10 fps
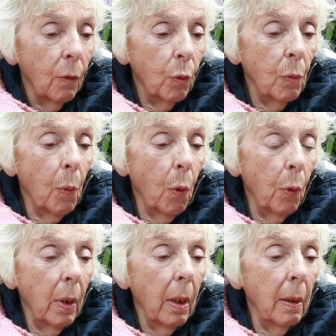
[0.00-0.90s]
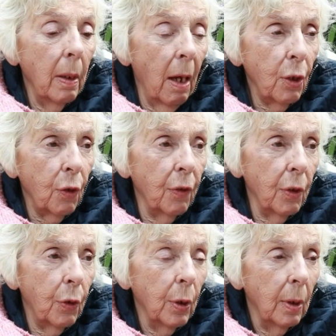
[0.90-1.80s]
She was born in
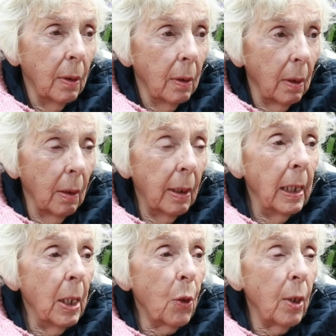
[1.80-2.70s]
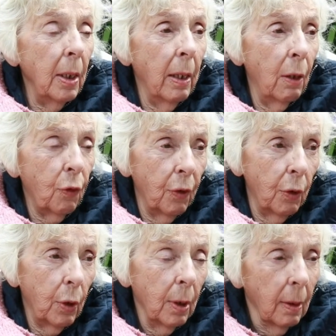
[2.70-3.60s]
Ashford, in Killisky in Ashford.